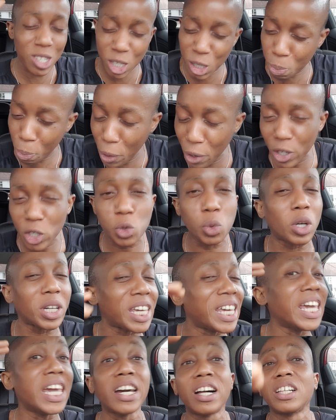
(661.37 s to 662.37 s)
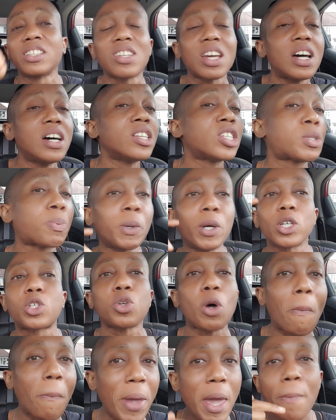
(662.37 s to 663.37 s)
spiritual healed,
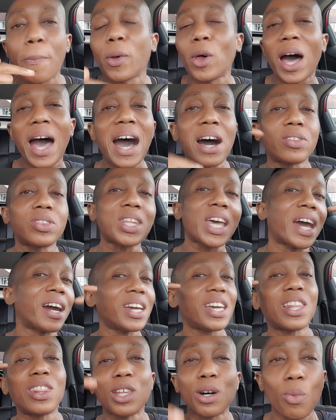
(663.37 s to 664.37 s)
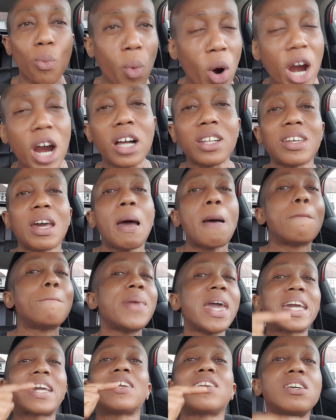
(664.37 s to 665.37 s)
spiritual people out there in the world
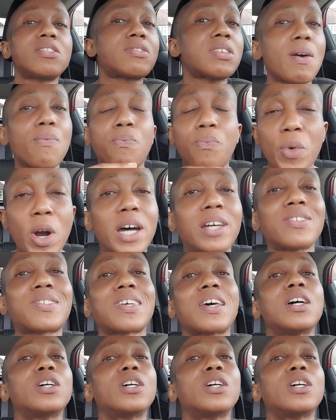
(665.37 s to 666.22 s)
making a difference,